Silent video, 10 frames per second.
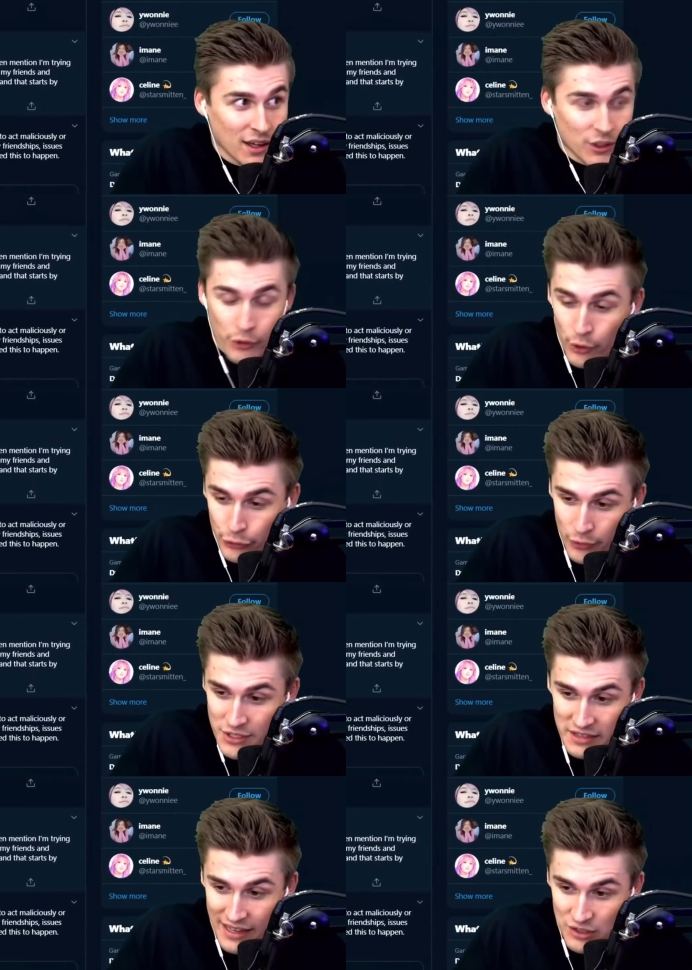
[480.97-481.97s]
There are
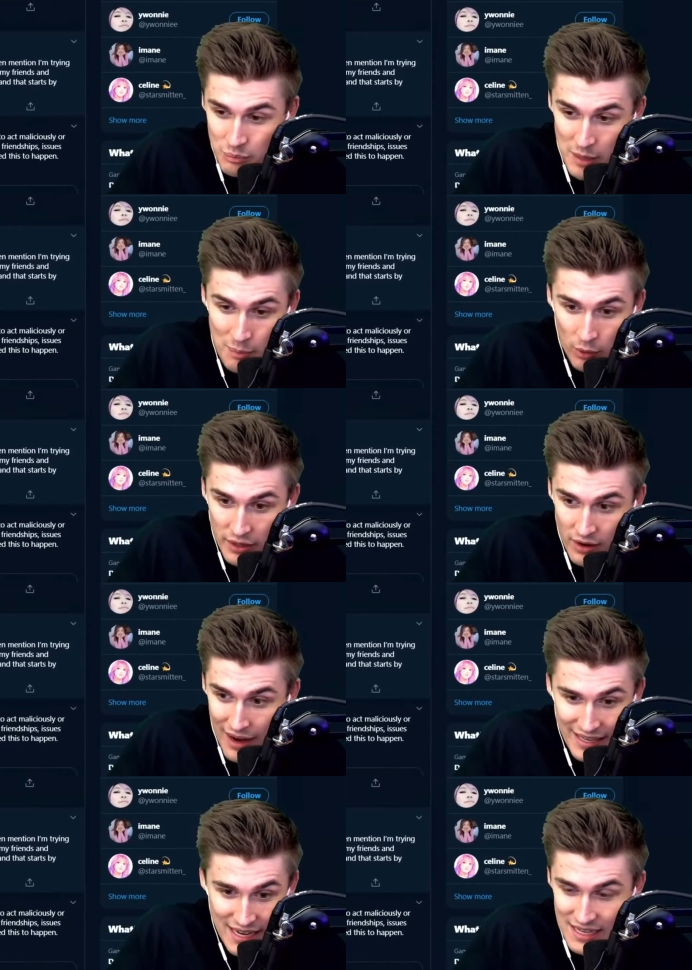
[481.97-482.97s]
13,000 people here. I
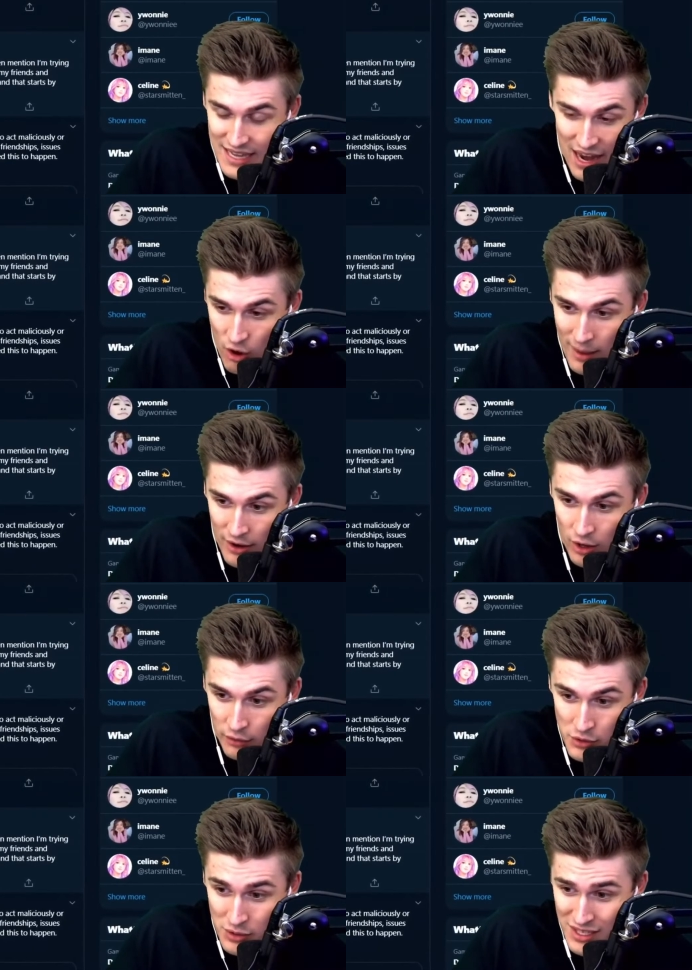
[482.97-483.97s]
can't care about all of
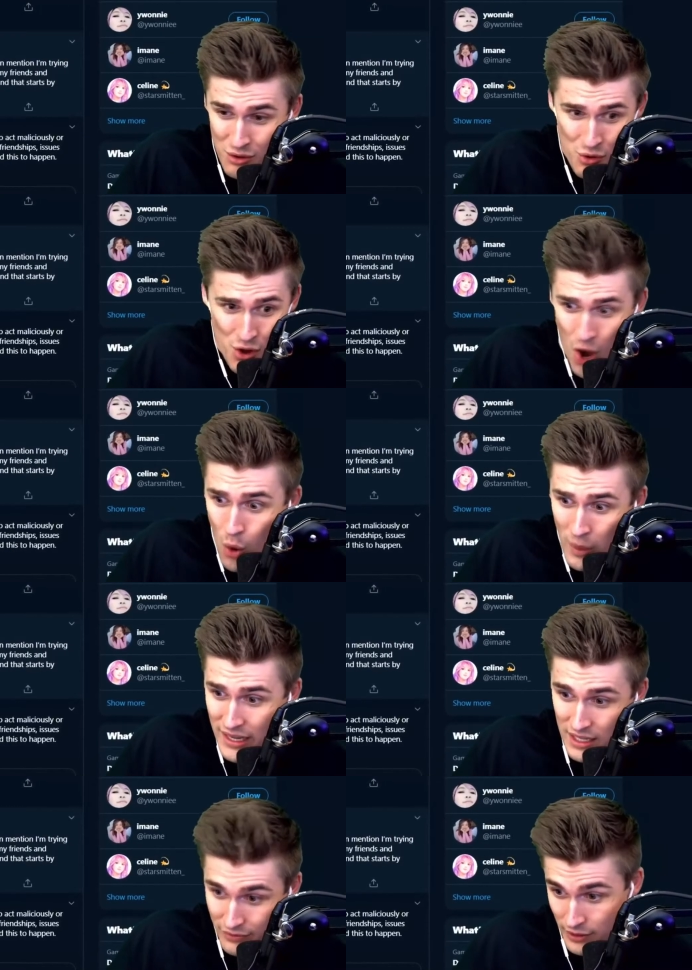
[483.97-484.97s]
you because I don't know
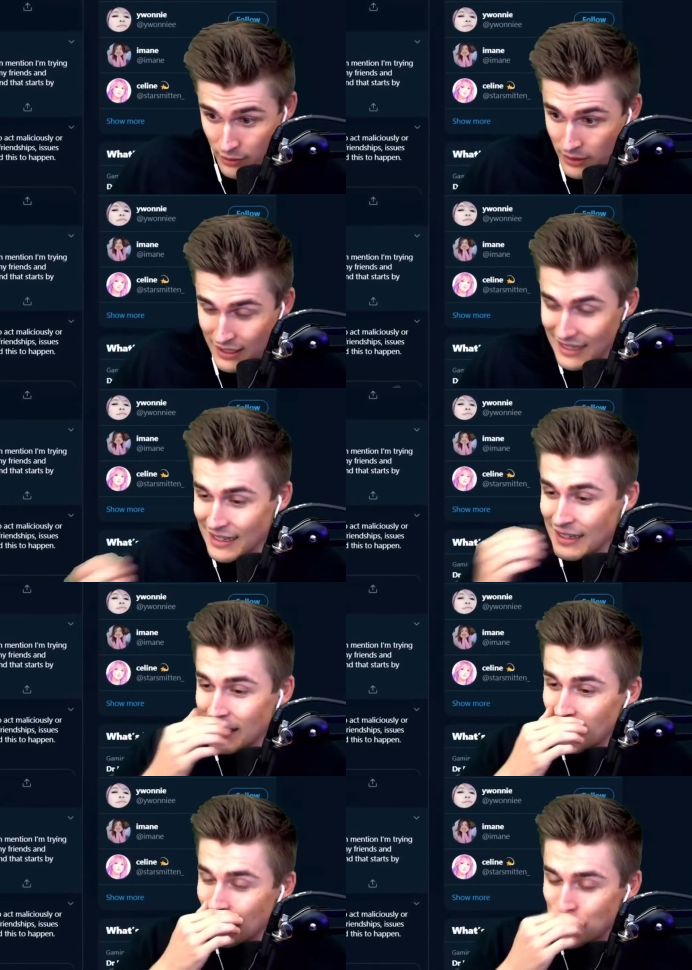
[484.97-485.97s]
any of you.
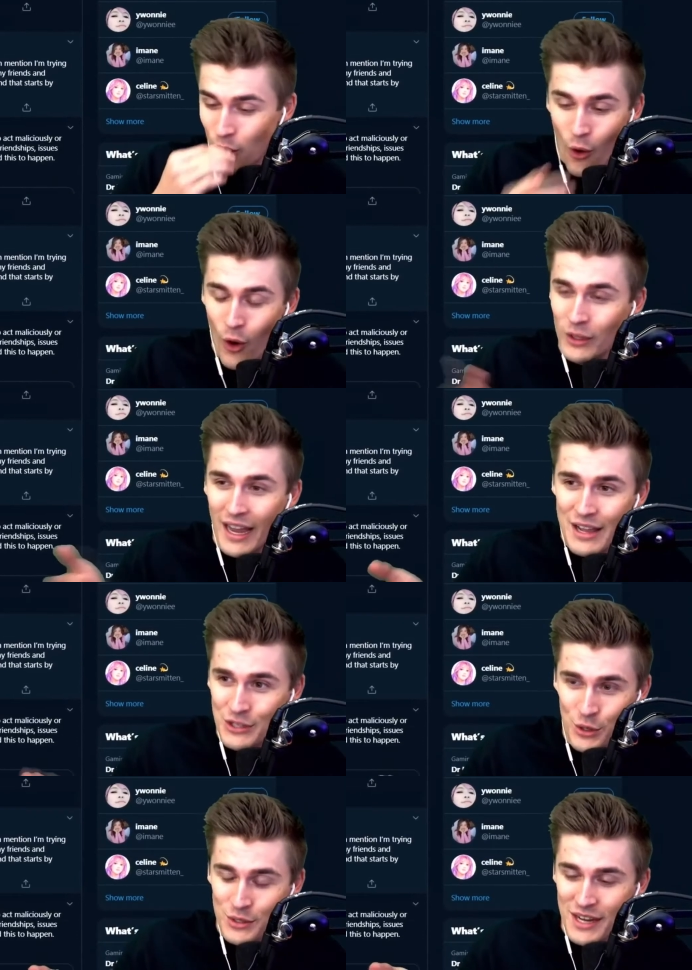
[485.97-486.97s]
So all I
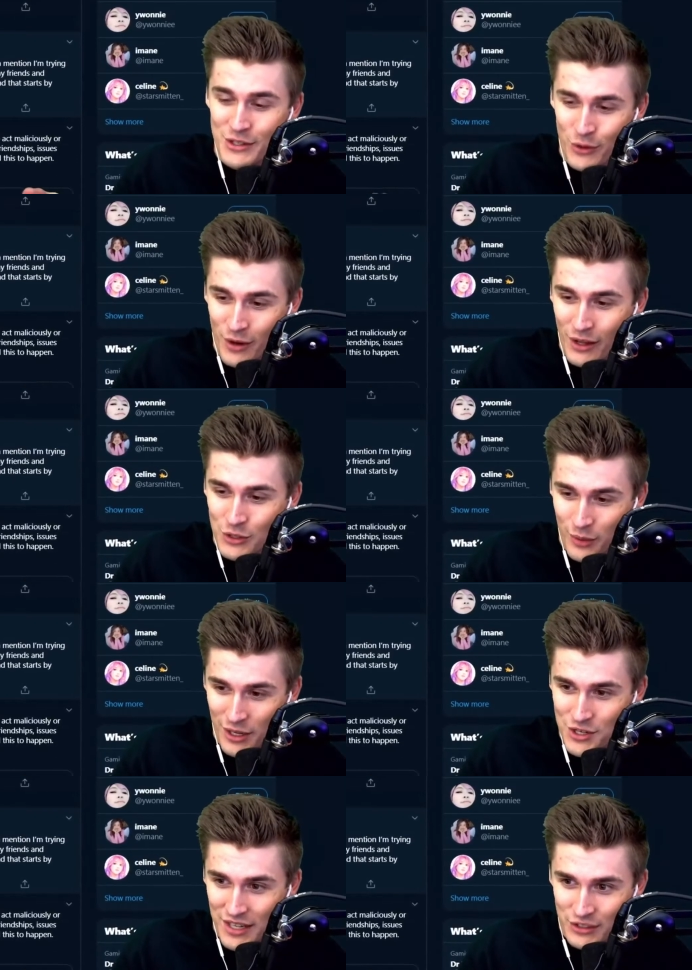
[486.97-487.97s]
do is I turn on
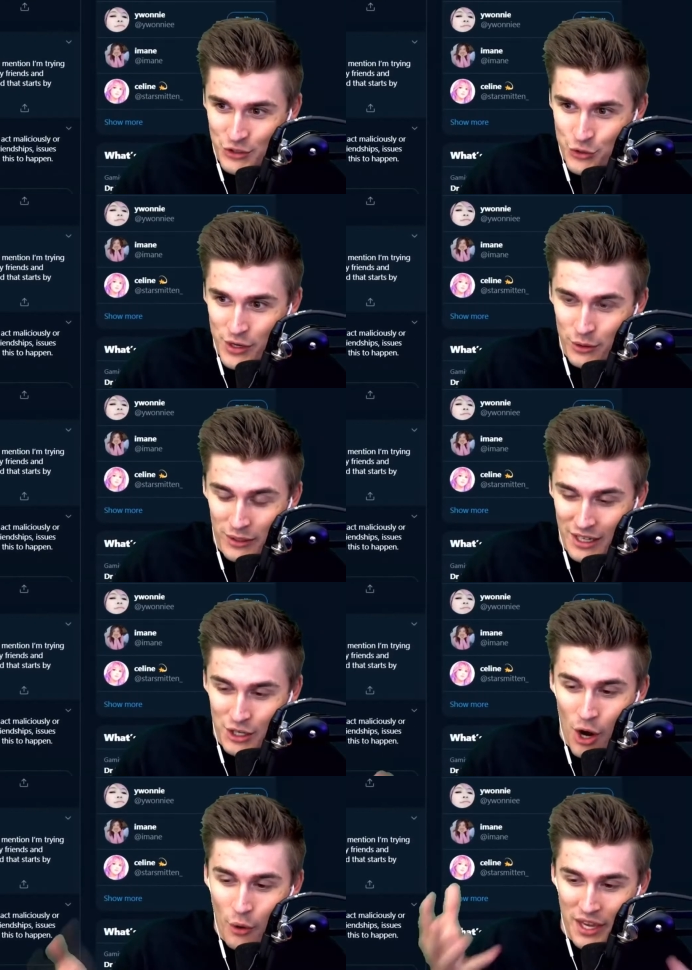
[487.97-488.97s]
Twitch, I treat you like a
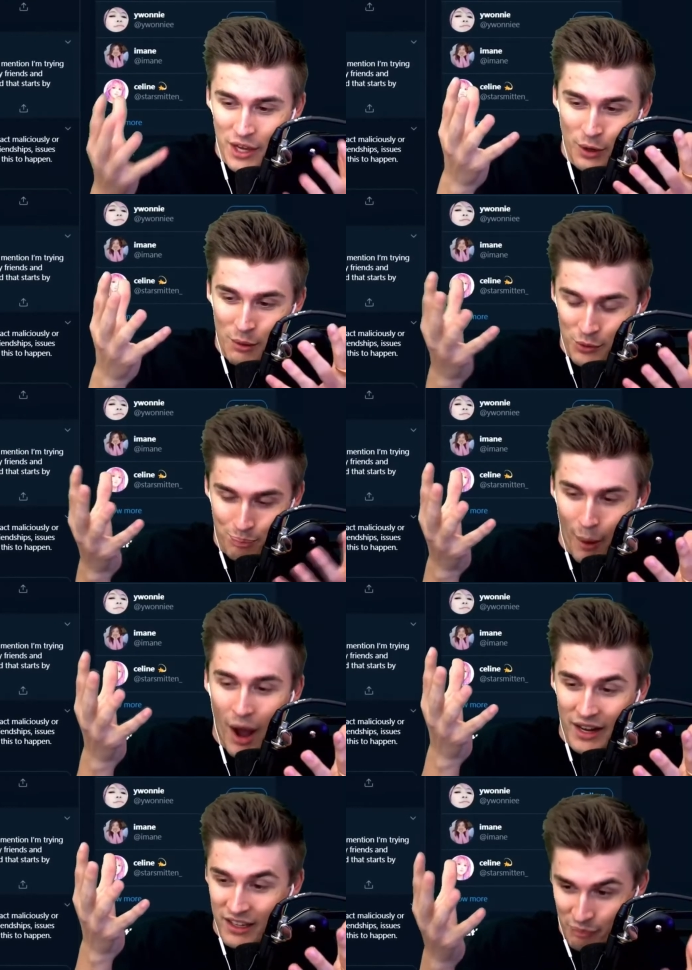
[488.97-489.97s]
coherent
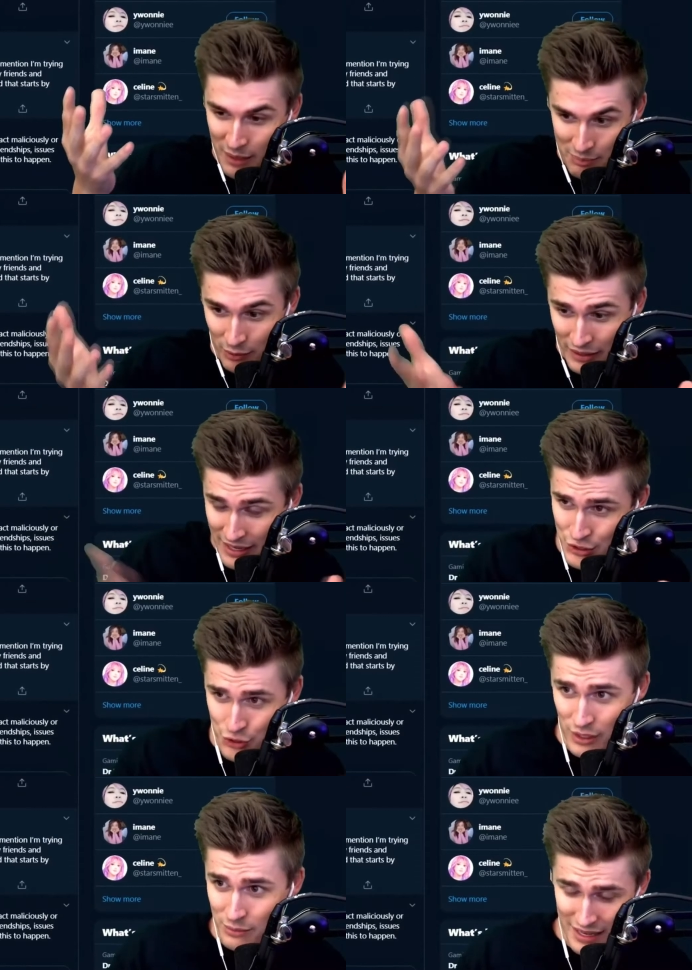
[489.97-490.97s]
body of people, and I
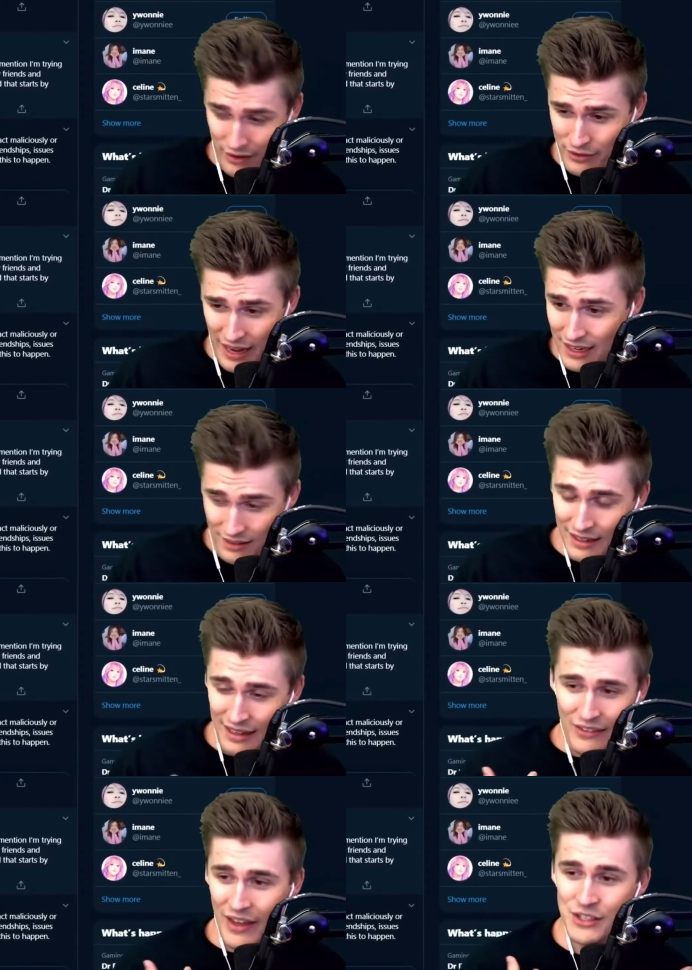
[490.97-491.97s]
stream to entertain.
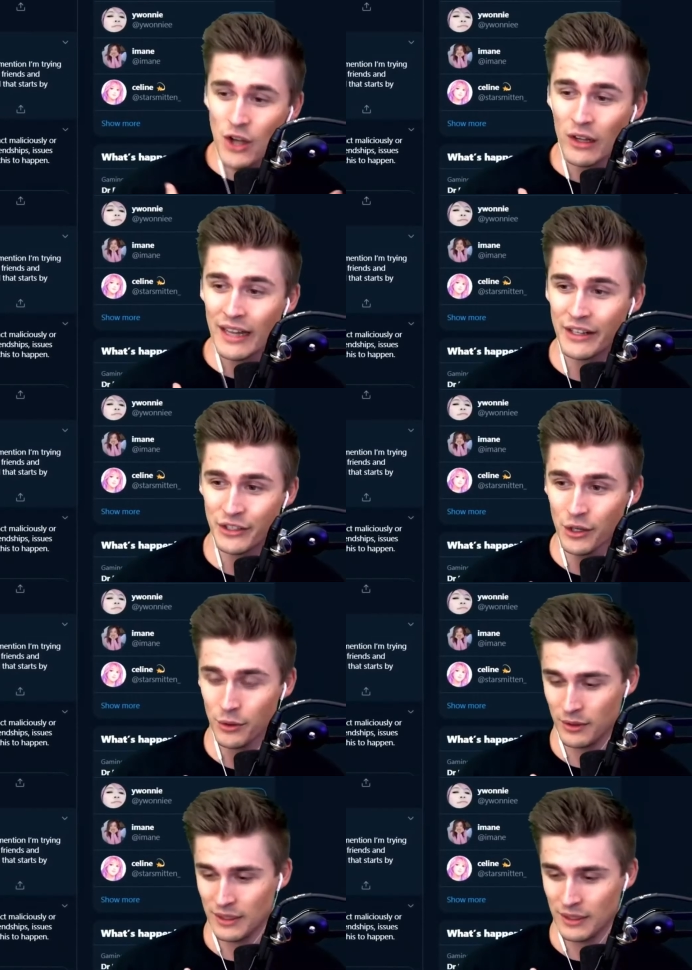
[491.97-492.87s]
That's all I do.